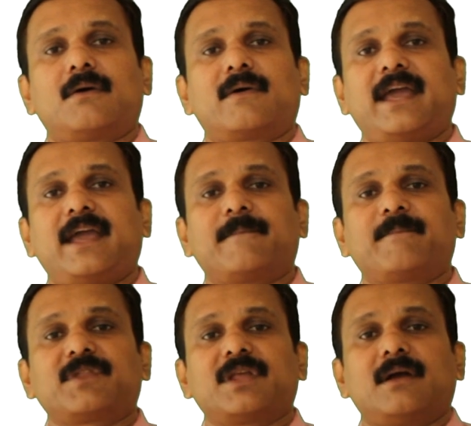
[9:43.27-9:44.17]
Okay.
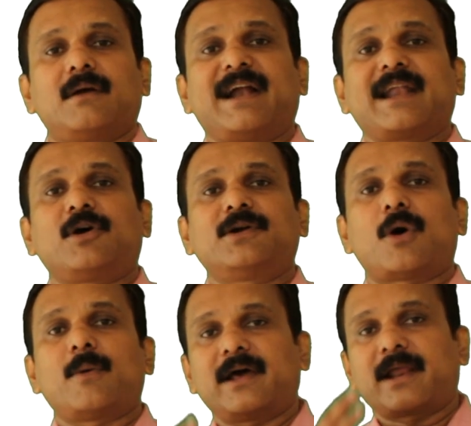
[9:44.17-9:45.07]
What about
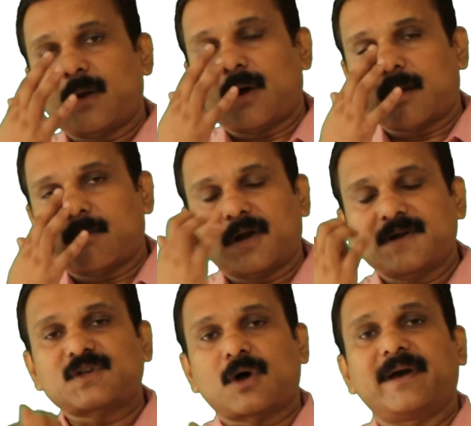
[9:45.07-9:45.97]
ovarian
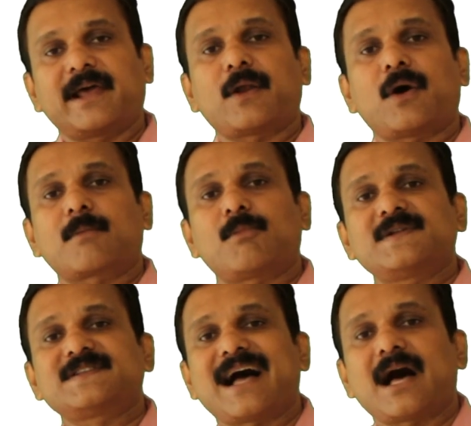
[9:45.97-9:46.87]
hormones? Ovarian
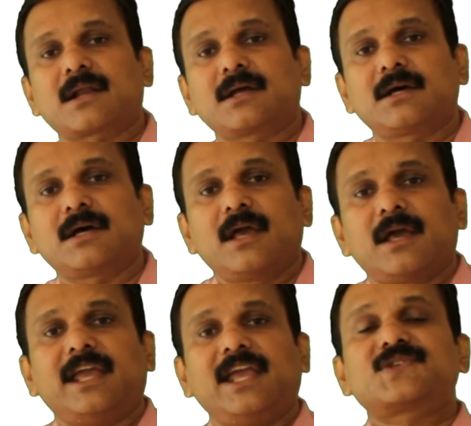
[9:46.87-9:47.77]
hormones are
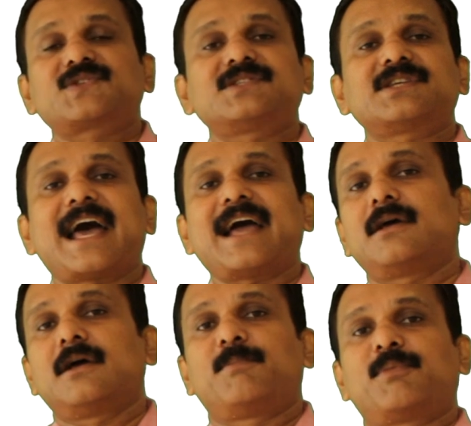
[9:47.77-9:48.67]
estrogen and
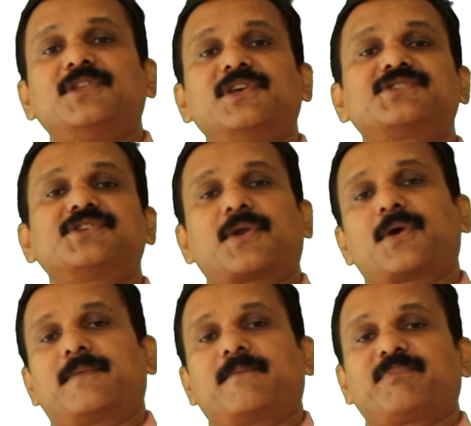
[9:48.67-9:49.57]
progesterone.